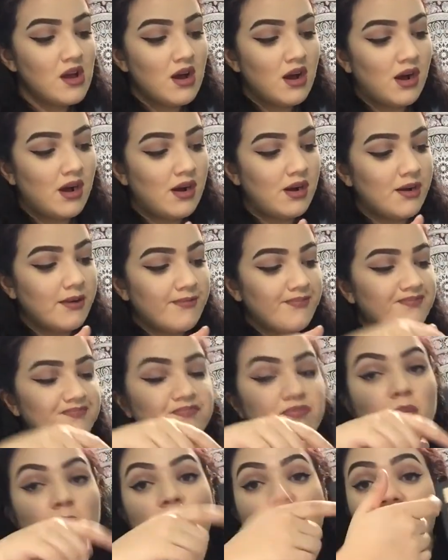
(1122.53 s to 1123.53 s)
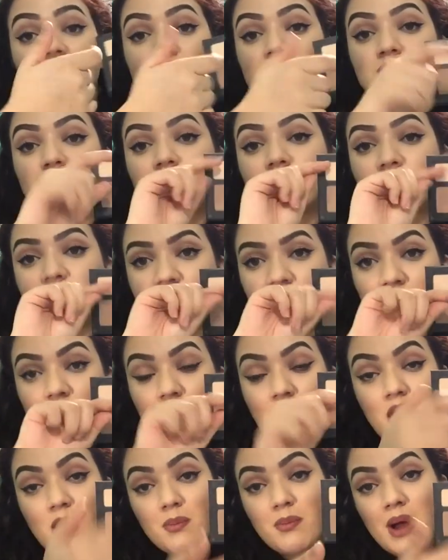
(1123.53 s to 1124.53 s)
pans where you can take it
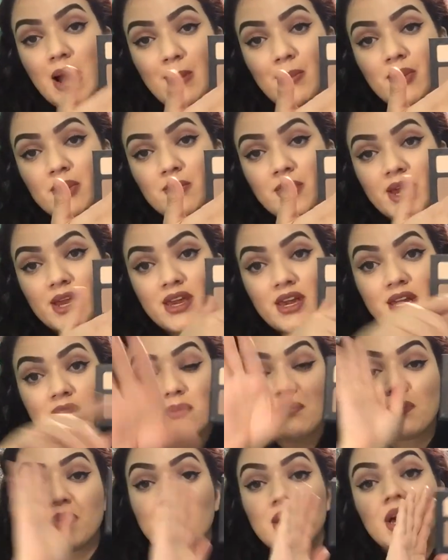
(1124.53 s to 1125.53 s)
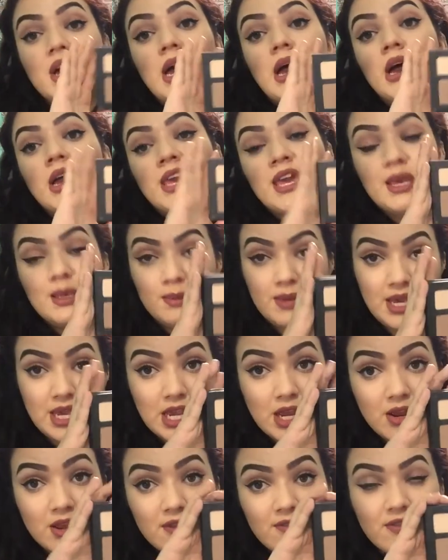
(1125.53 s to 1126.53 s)
out and pop one back in. But I keep
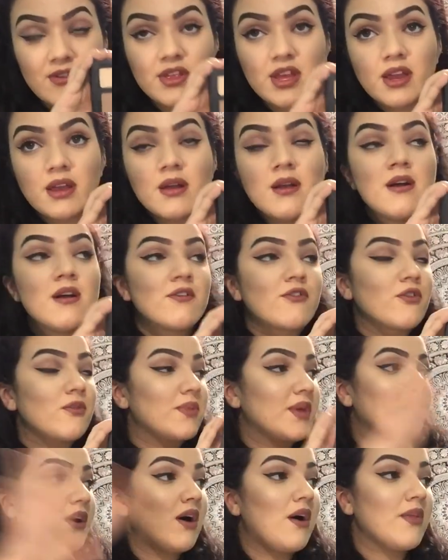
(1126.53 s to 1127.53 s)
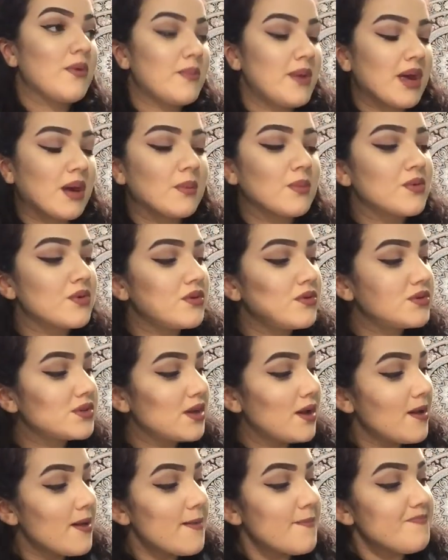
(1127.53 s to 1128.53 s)
hearing from like all the makeup gurus
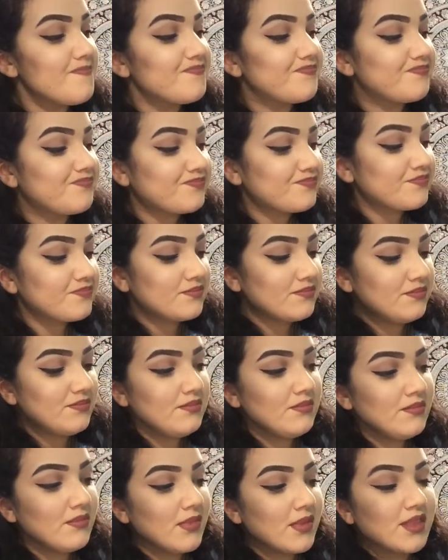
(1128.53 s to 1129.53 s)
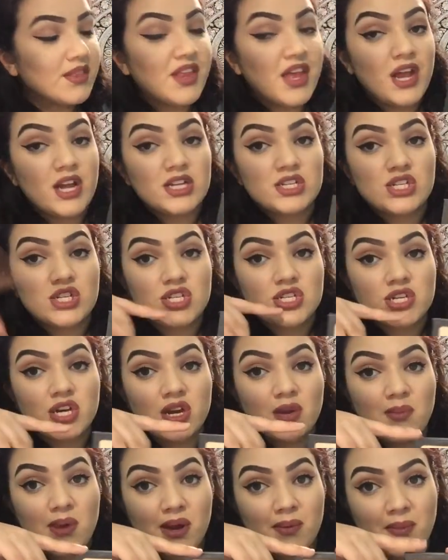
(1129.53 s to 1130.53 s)
that she's gonna
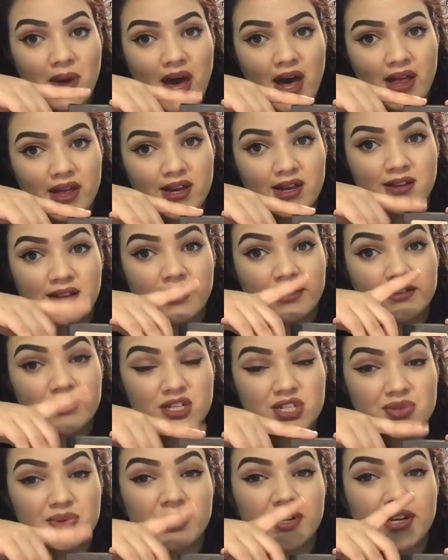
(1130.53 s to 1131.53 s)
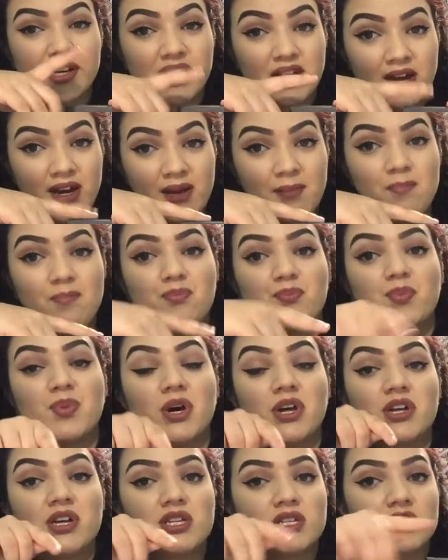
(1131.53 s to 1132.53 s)
make a palette like this one again,
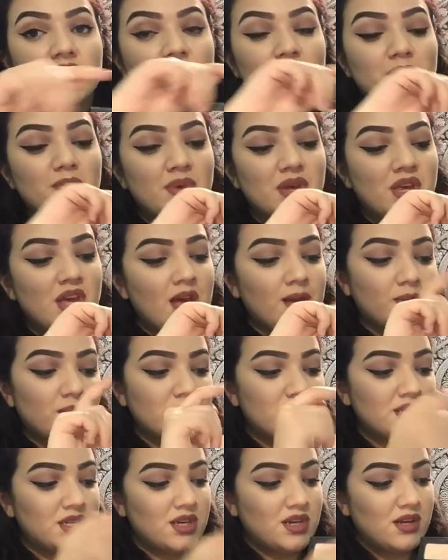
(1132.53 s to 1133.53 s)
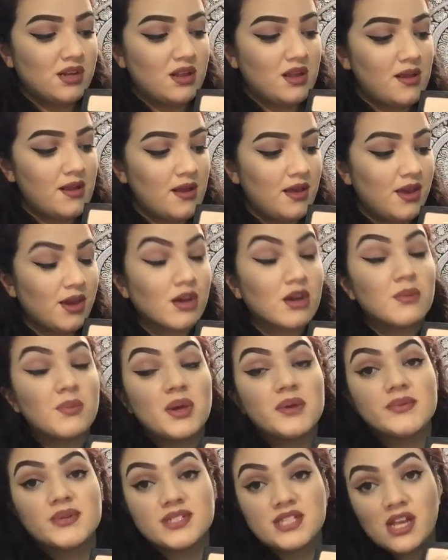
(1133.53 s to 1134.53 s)
but it's gonna be able to, you're gonna be
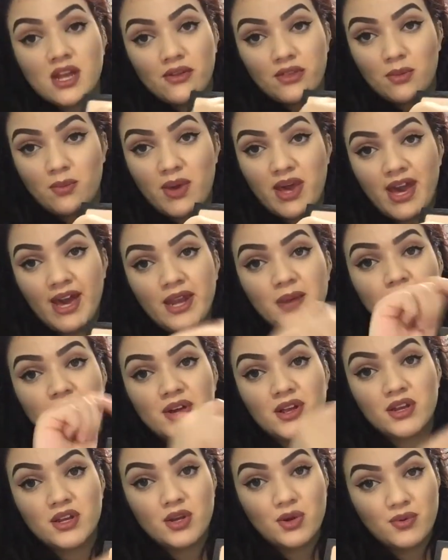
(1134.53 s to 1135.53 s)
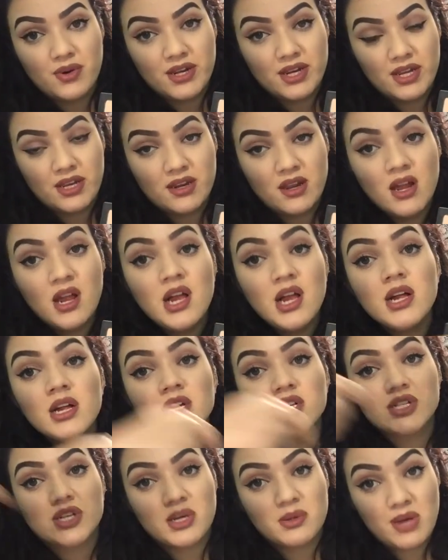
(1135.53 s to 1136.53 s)
able to take out the pan and put a new one in.
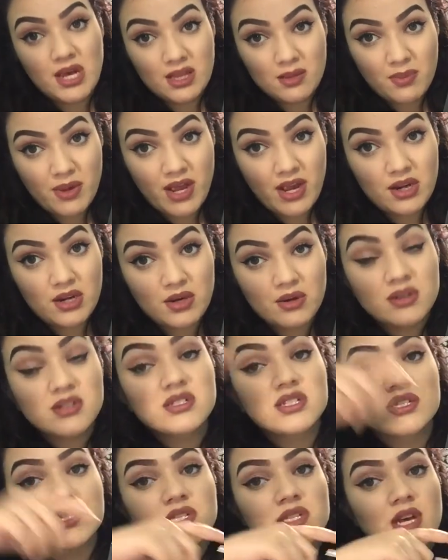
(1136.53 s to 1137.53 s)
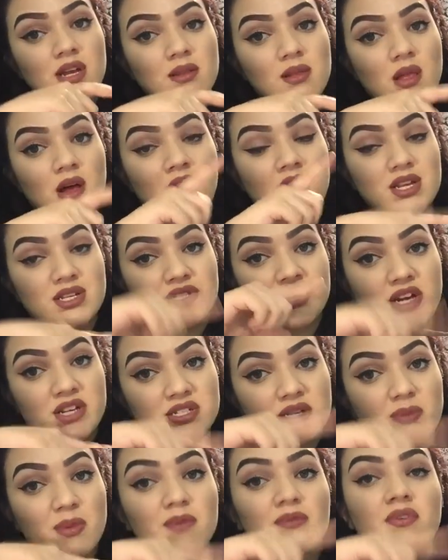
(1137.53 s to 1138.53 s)
You're gonna have to buy a new one, just like the
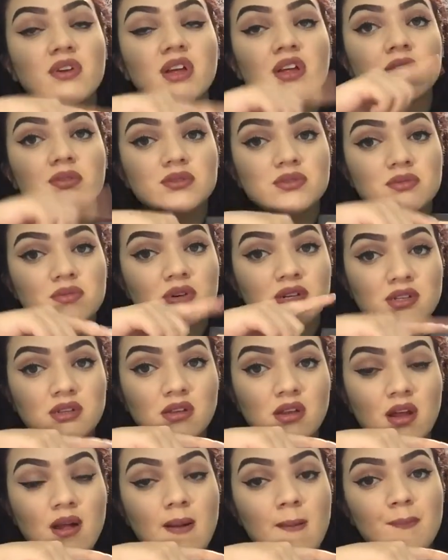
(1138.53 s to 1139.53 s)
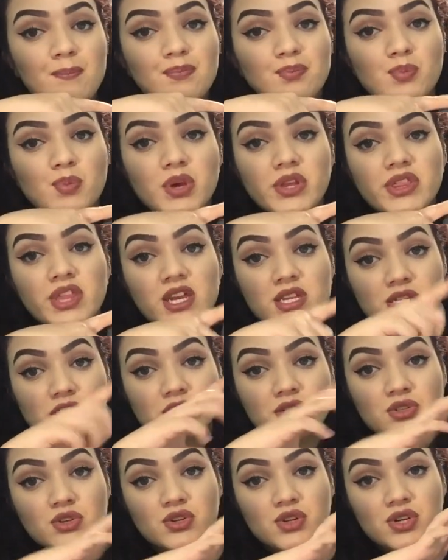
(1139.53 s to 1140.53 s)
Anastasia Beverly Hills one. But that's
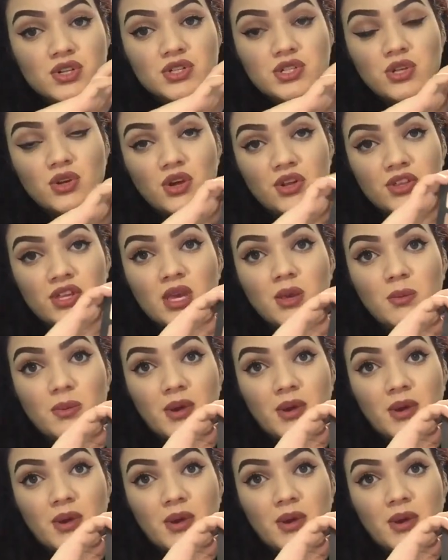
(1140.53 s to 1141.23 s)
also good, so you don't have to keep